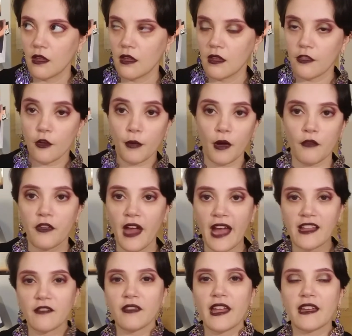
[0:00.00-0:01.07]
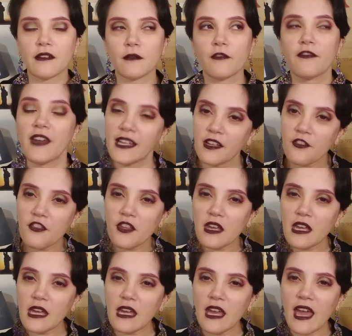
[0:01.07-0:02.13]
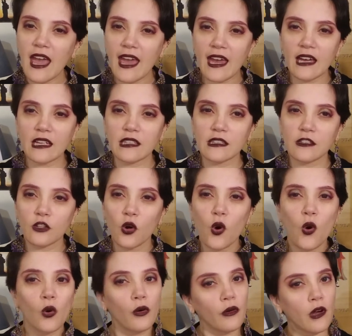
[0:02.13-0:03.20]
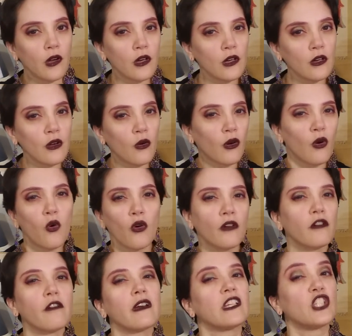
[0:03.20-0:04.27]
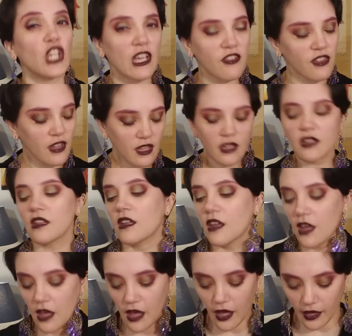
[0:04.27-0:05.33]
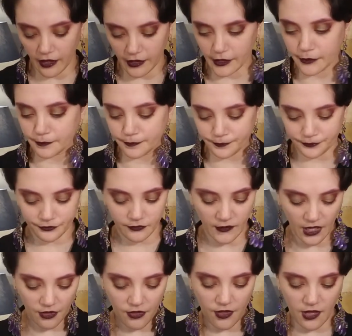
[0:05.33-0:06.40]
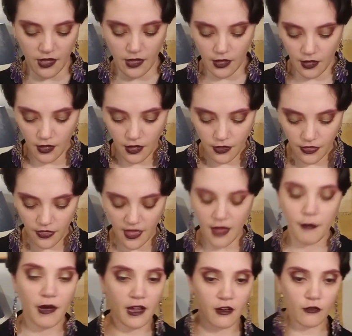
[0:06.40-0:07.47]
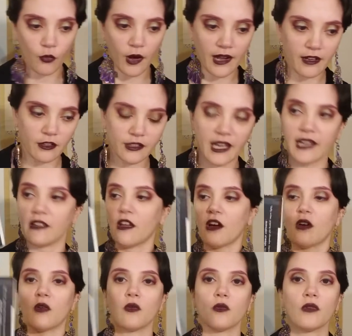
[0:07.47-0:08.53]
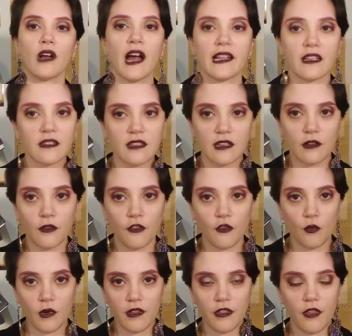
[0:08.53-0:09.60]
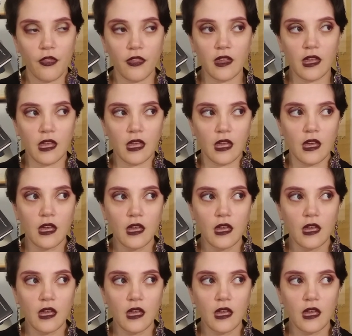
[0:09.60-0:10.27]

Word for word: they're both kind of like fantasy and horror or horror adjacent. Um, let's see, The Empire of Wild I know kind of deals with the